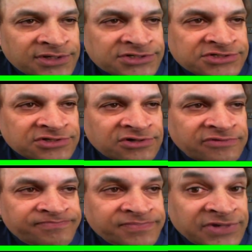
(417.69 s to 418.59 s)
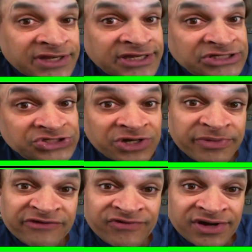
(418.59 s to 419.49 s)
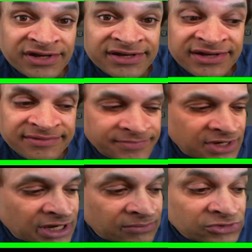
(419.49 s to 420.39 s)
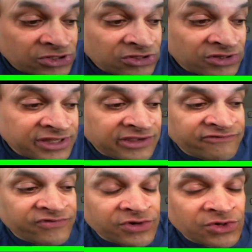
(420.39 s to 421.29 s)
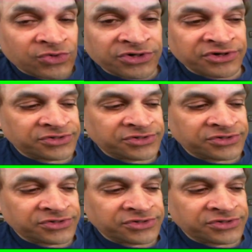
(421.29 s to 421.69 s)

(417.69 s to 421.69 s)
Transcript: So it should be fun. I'm looking forward